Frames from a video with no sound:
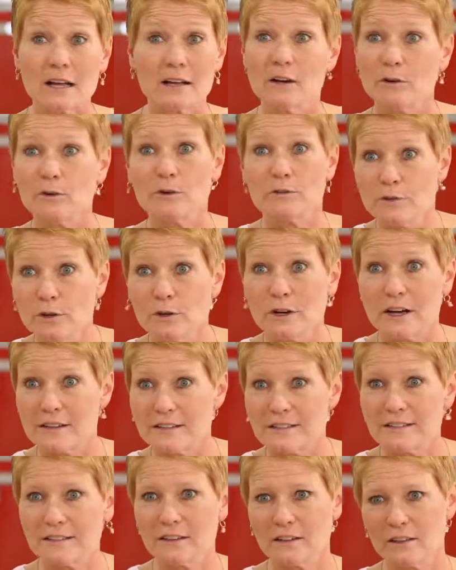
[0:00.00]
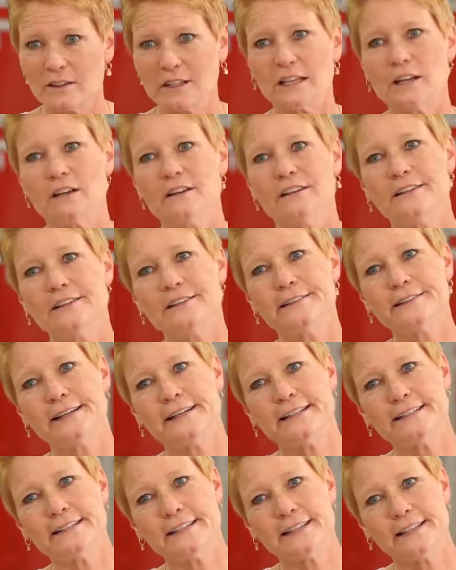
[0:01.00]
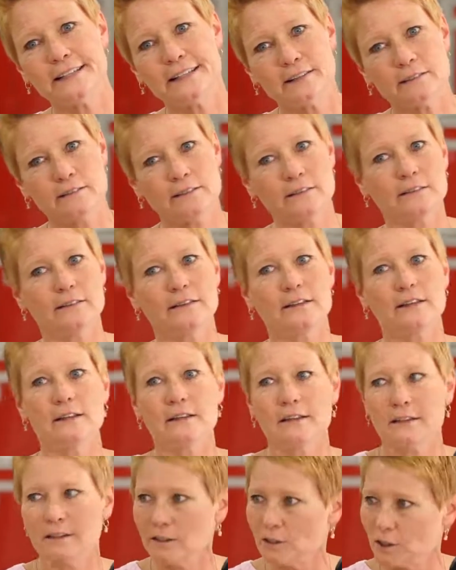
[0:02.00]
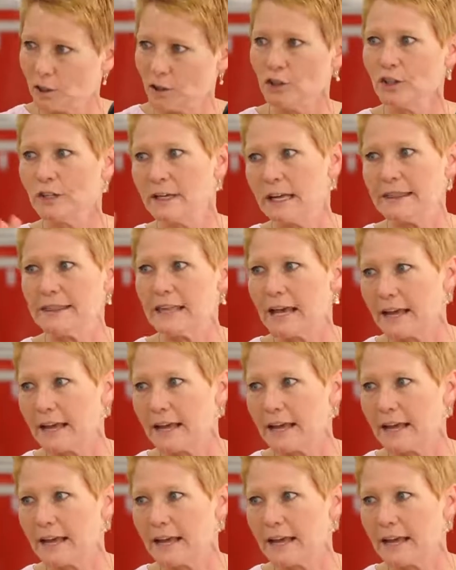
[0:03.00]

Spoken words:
I don't know if you guys still hear it, like, oh, Hyundai, oh, Kia, you'll get